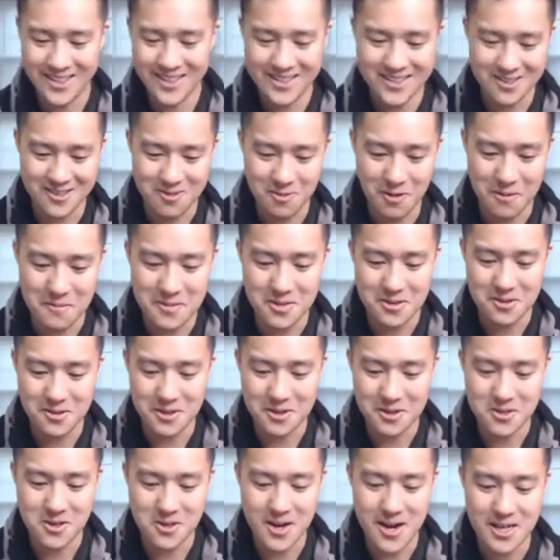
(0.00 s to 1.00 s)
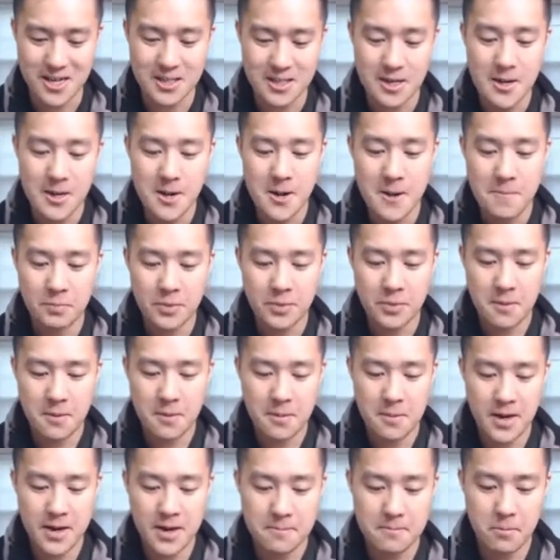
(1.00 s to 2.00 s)
just rumming through the trash.
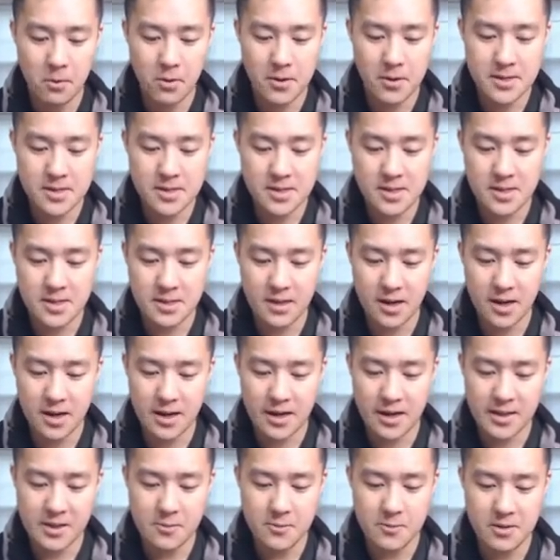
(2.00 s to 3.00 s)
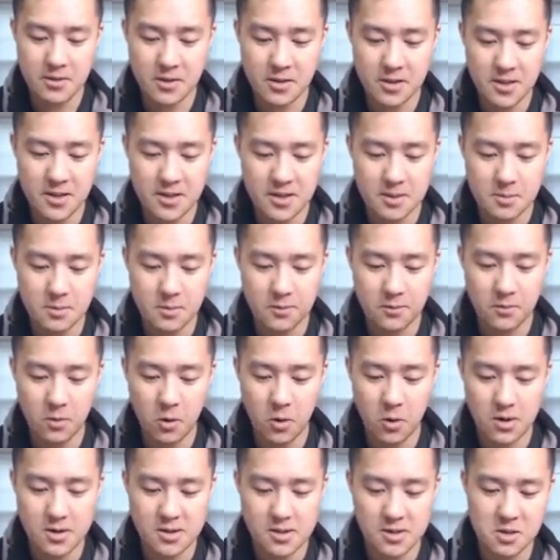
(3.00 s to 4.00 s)
Panic Poison, uh, I think we looked at this
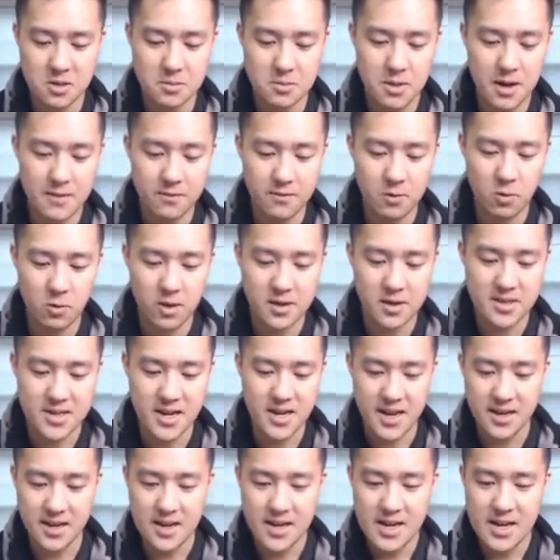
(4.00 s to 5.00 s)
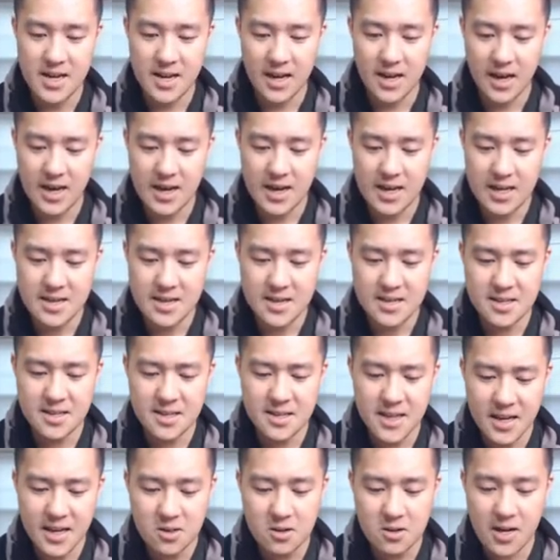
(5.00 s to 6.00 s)
before, and Sludge Bomb for 110. Uh, these
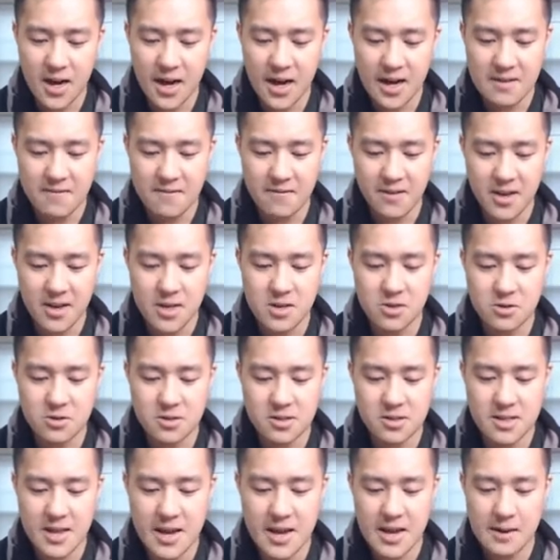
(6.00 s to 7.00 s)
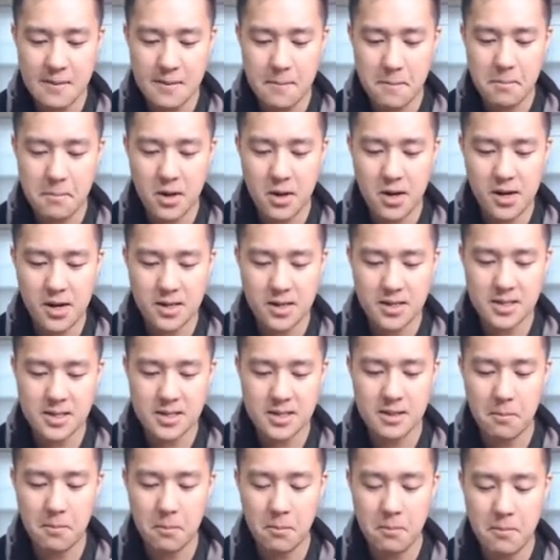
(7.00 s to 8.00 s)
attacks are kind of interesting, but
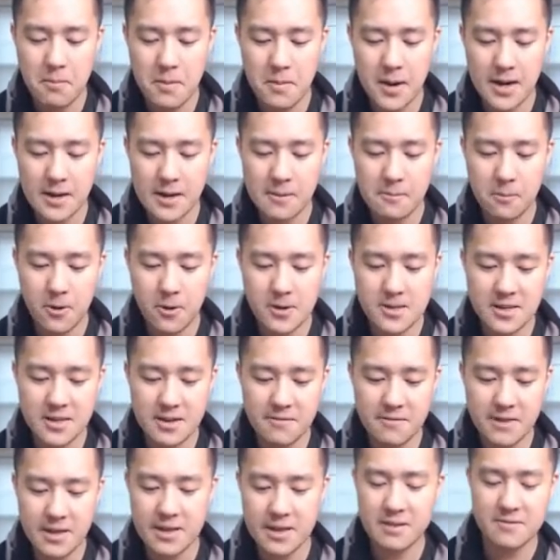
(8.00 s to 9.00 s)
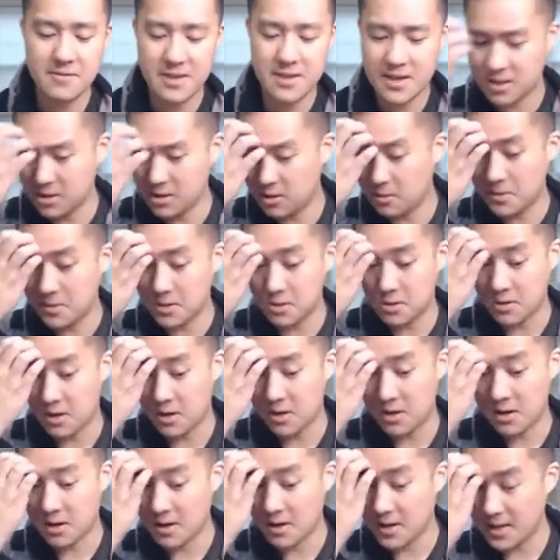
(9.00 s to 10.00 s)
the Panic Poison, I think if that's a little bit
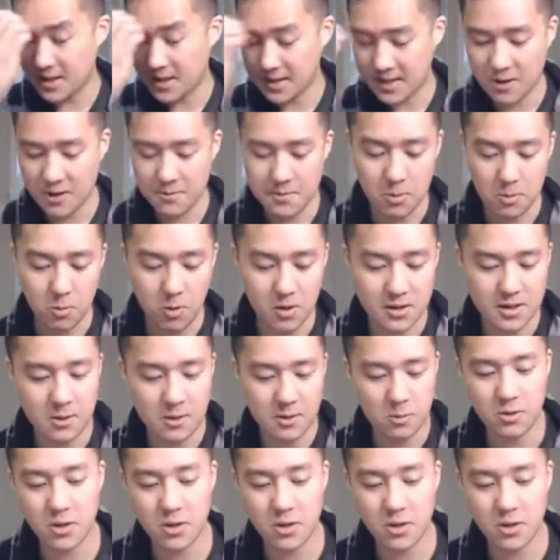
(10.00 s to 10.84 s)
stronger, I think that would be worth it with